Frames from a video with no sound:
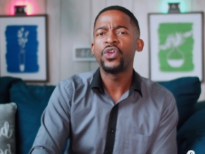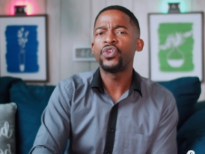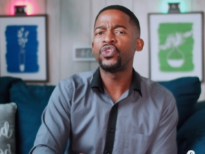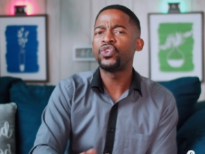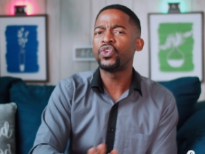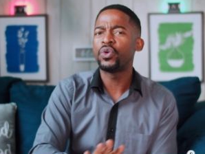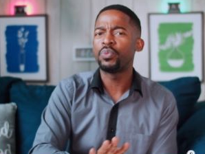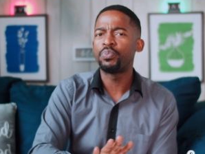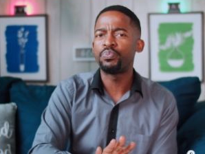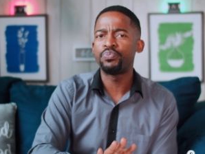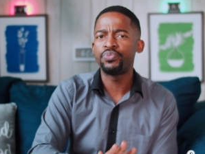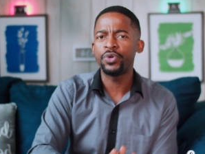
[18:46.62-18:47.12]

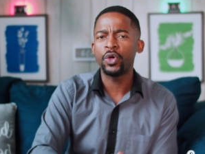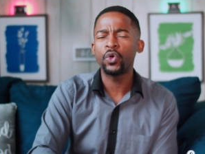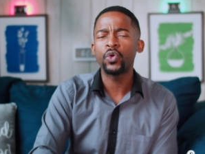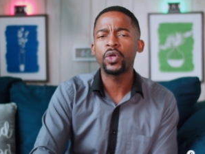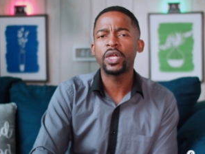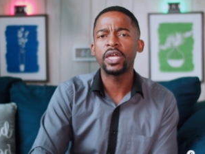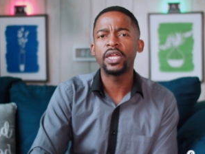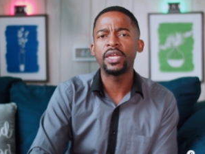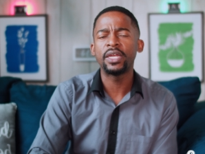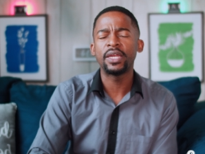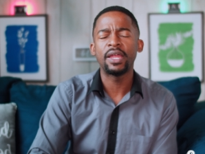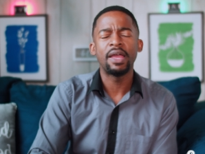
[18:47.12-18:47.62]
you're
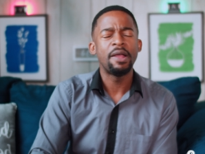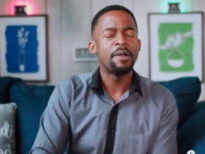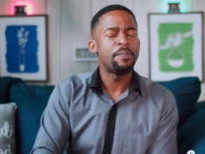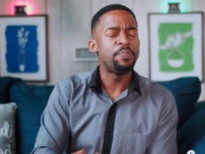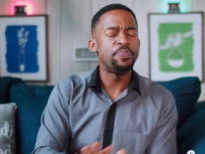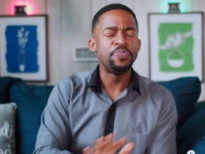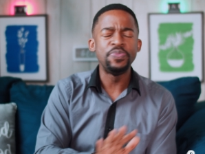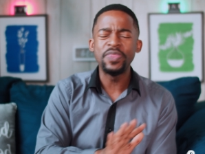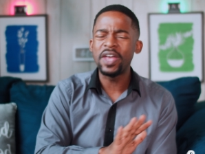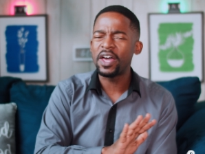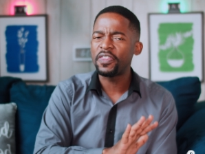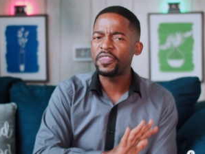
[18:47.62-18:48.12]
broken,
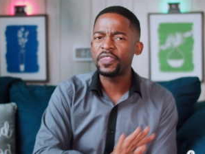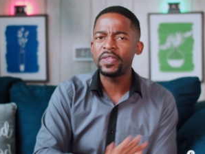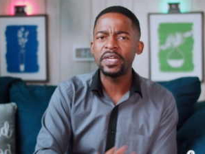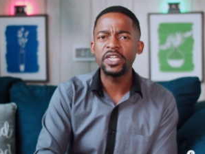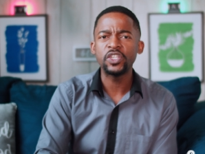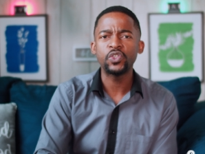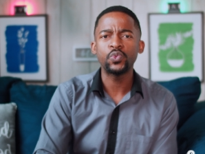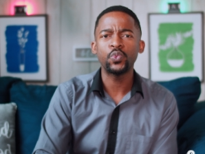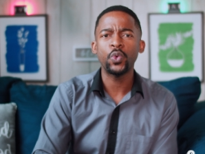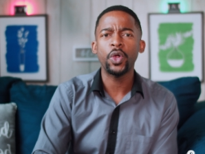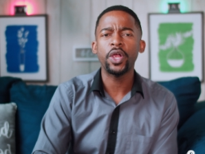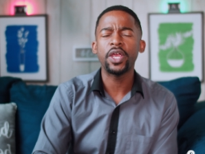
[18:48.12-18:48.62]
nothing
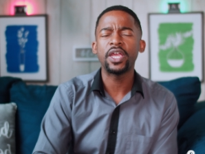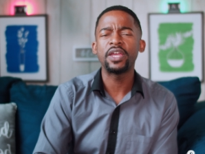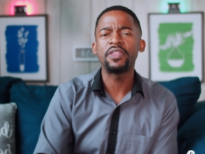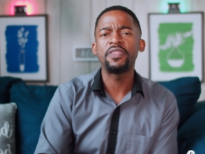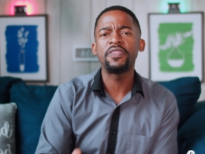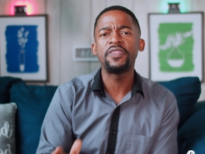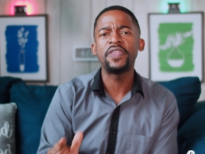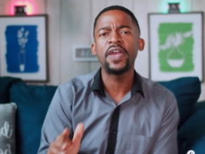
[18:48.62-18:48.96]
is working.